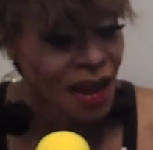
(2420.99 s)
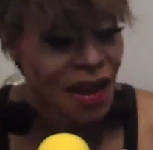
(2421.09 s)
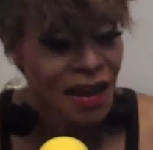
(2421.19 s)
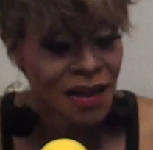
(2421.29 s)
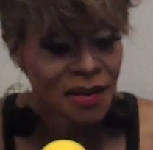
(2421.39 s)

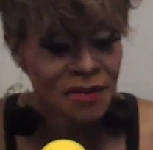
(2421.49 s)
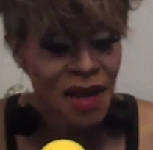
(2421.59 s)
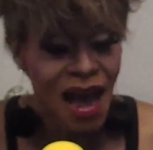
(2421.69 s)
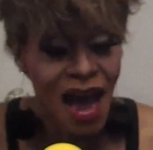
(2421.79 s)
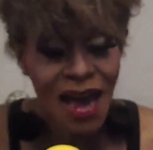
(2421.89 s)

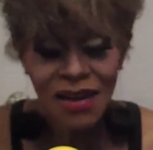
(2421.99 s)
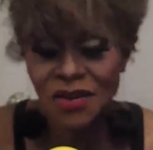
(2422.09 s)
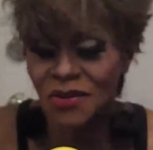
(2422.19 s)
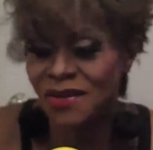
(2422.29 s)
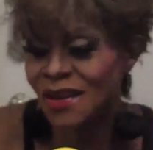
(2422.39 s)
I
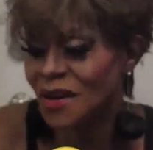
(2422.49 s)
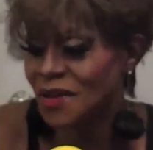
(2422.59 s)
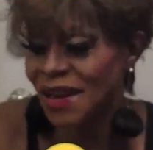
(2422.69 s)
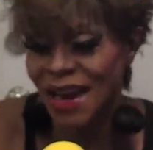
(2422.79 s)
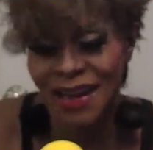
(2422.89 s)
don't know
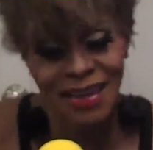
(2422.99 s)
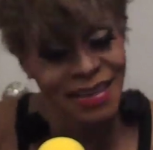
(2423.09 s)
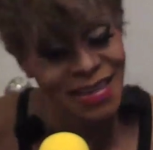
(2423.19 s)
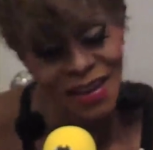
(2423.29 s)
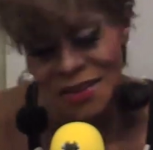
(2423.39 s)
that I
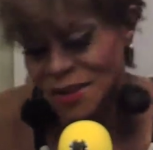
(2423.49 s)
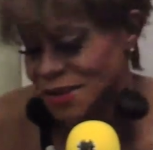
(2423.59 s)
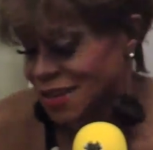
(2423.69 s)
can tell those